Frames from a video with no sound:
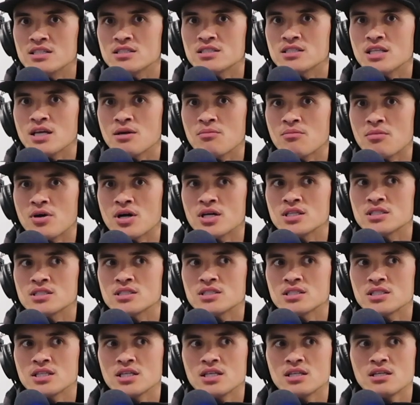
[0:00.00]
is their
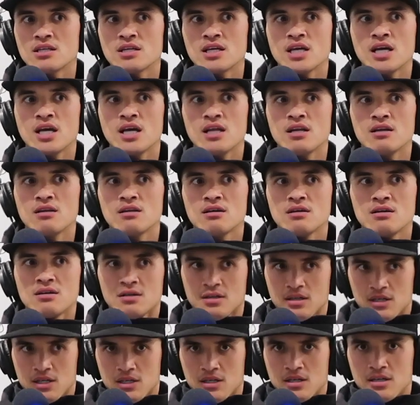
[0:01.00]
mindset. And
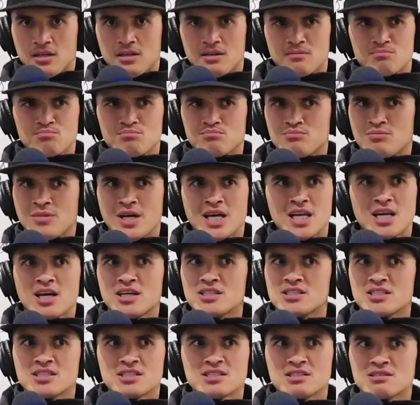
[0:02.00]
man, I
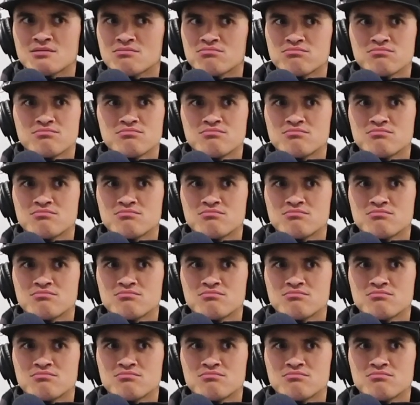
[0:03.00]
just